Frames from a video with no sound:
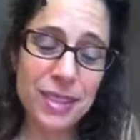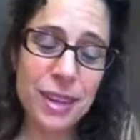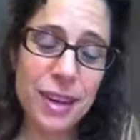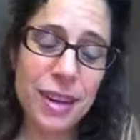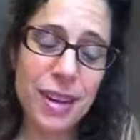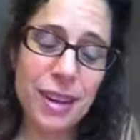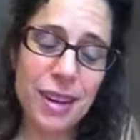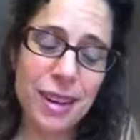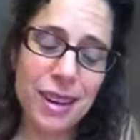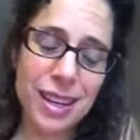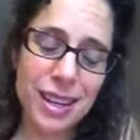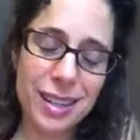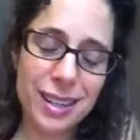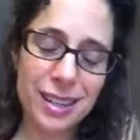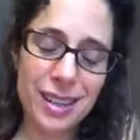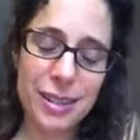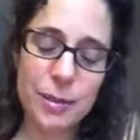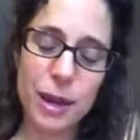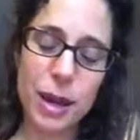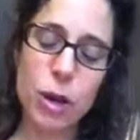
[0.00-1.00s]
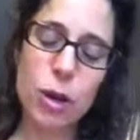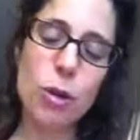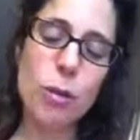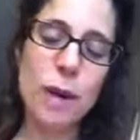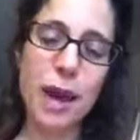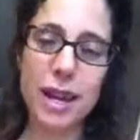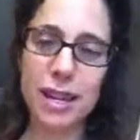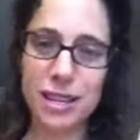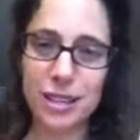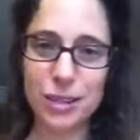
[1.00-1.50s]
My whole
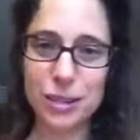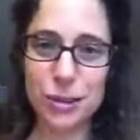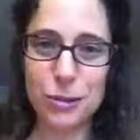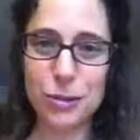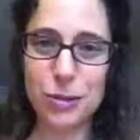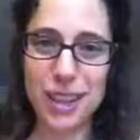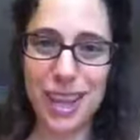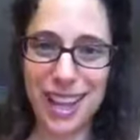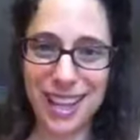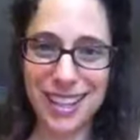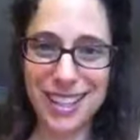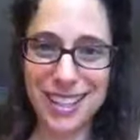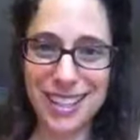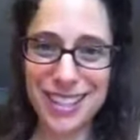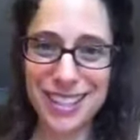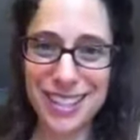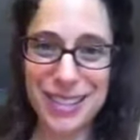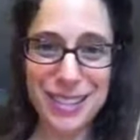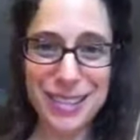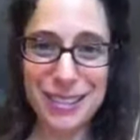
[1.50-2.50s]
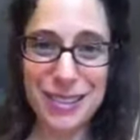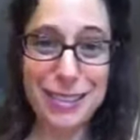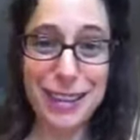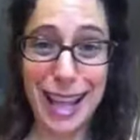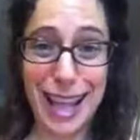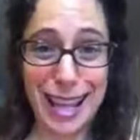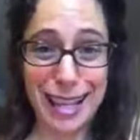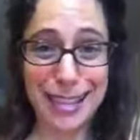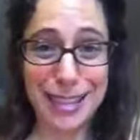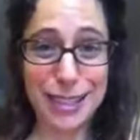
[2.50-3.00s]
body just
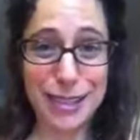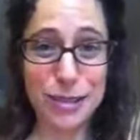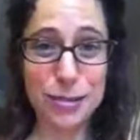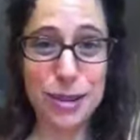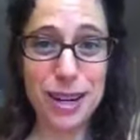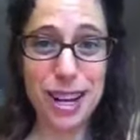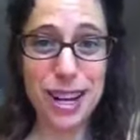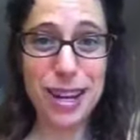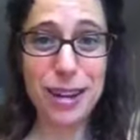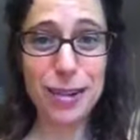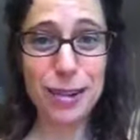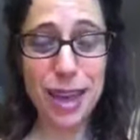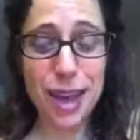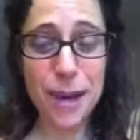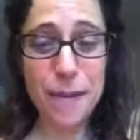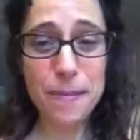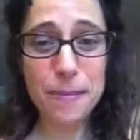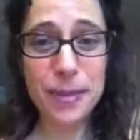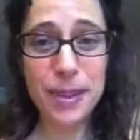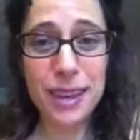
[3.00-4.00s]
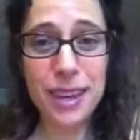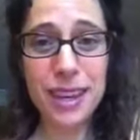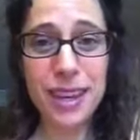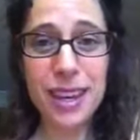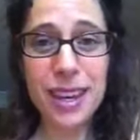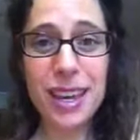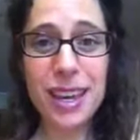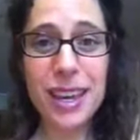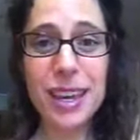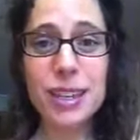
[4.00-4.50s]
relaxes when I hear that.
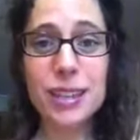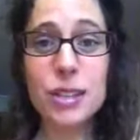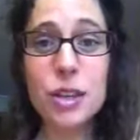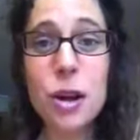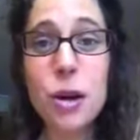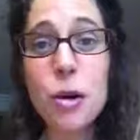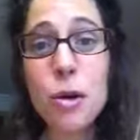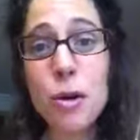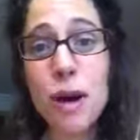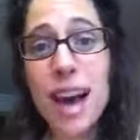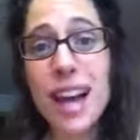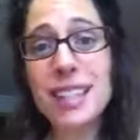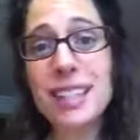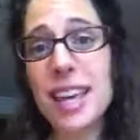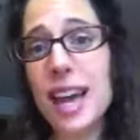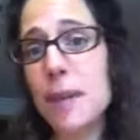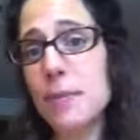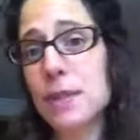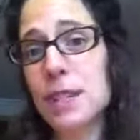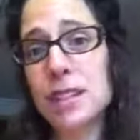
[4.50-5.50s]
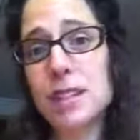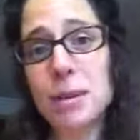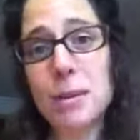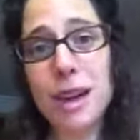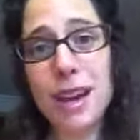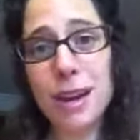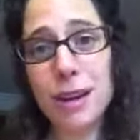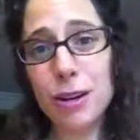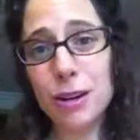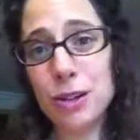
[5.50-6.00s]
So I tapped into
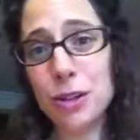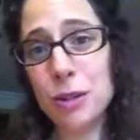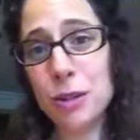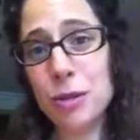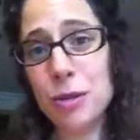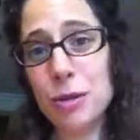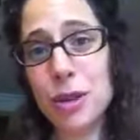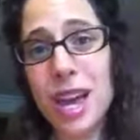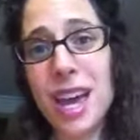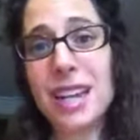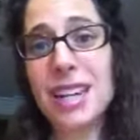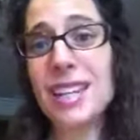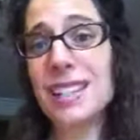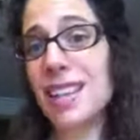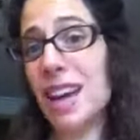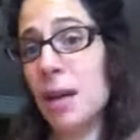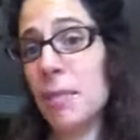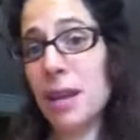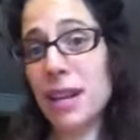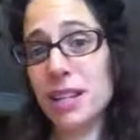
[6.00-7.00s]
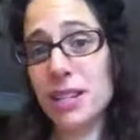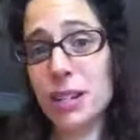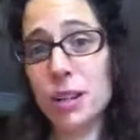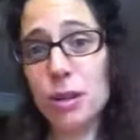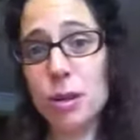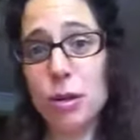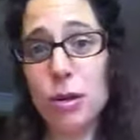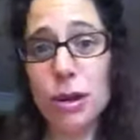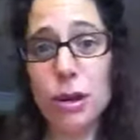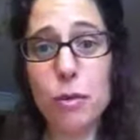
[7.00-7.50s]
my heart truth. Anytime I
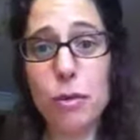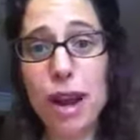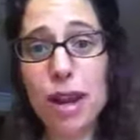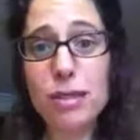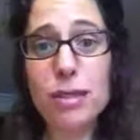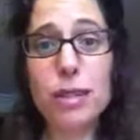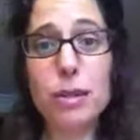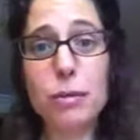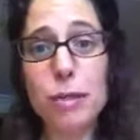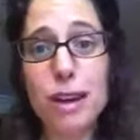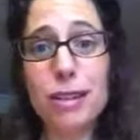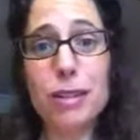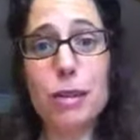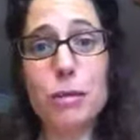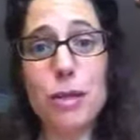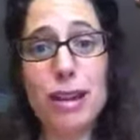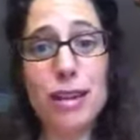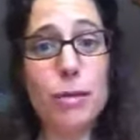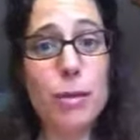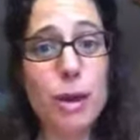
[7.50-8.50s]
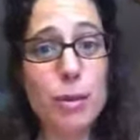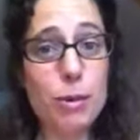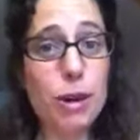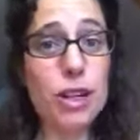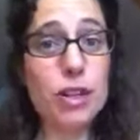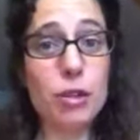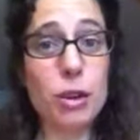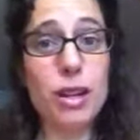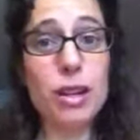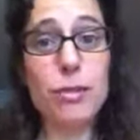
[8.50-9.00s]
start going around and around and around in my
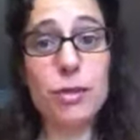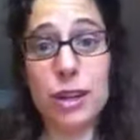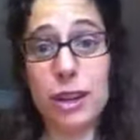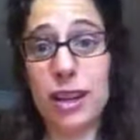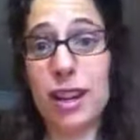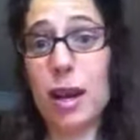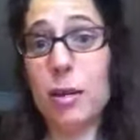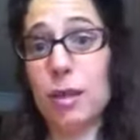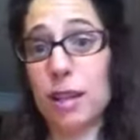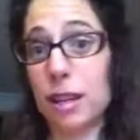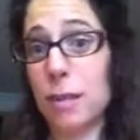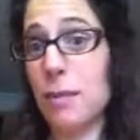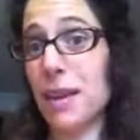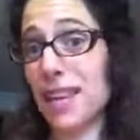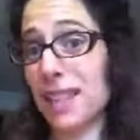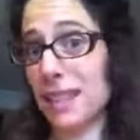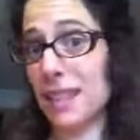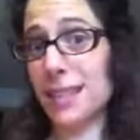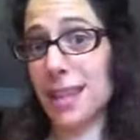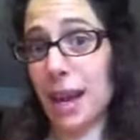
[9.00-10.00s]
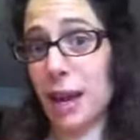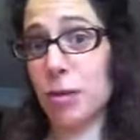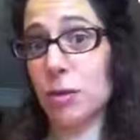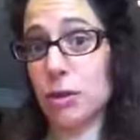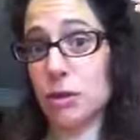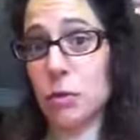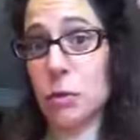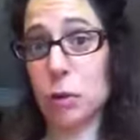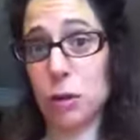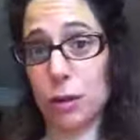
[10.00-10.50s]
brain trying to figure out how we're going to make this
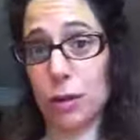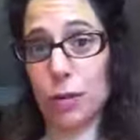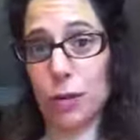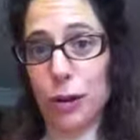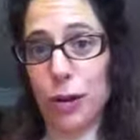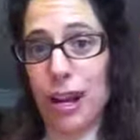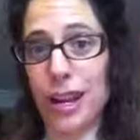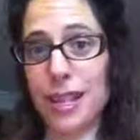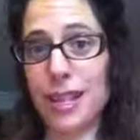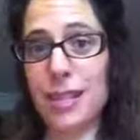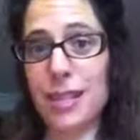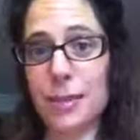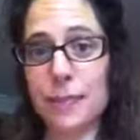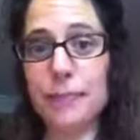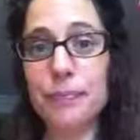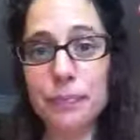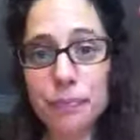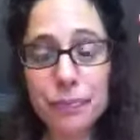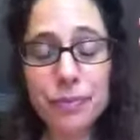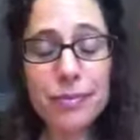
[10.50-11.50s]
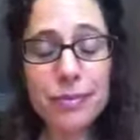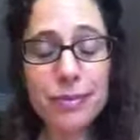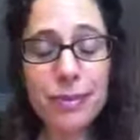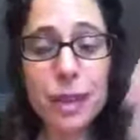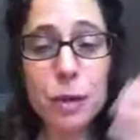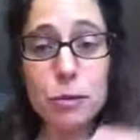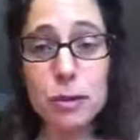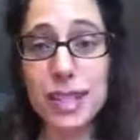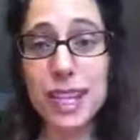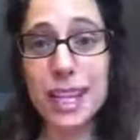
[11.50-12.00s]
house work for us,
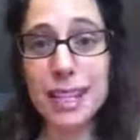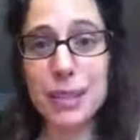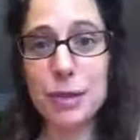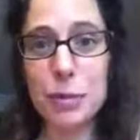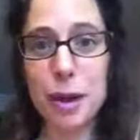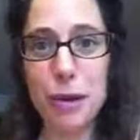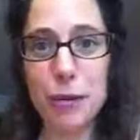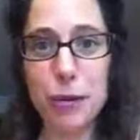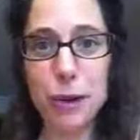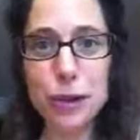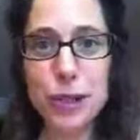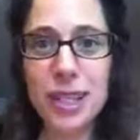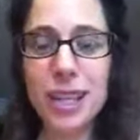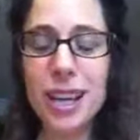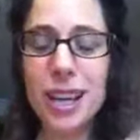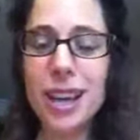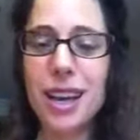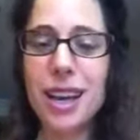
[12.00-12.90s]
it would take some effort.